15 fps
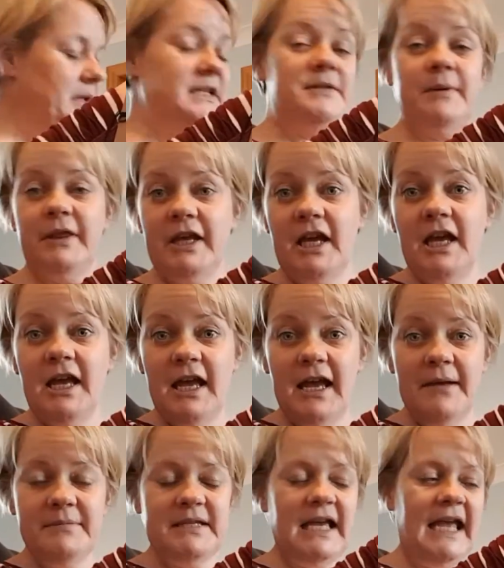pleased with it.
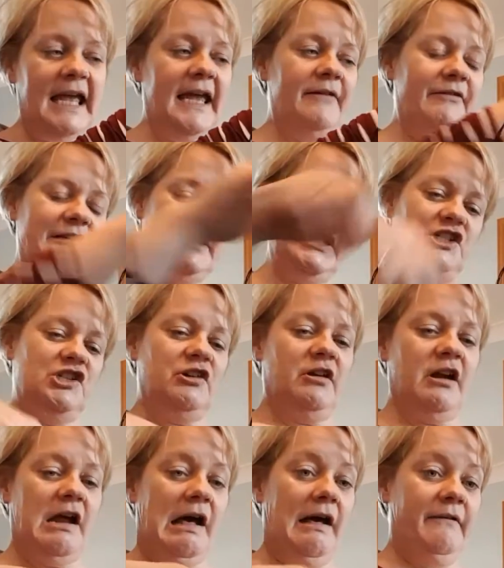It was a Heritage
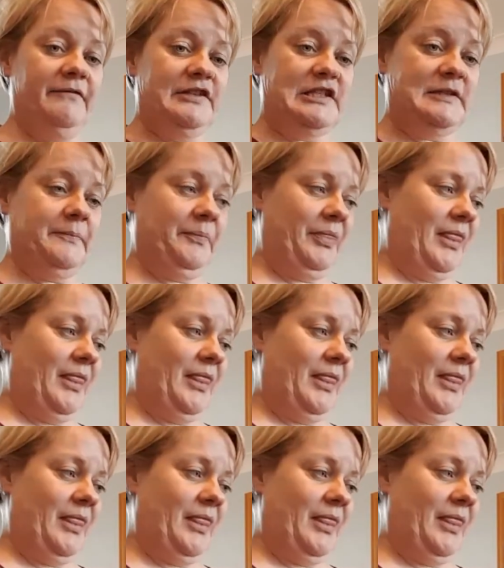Crafts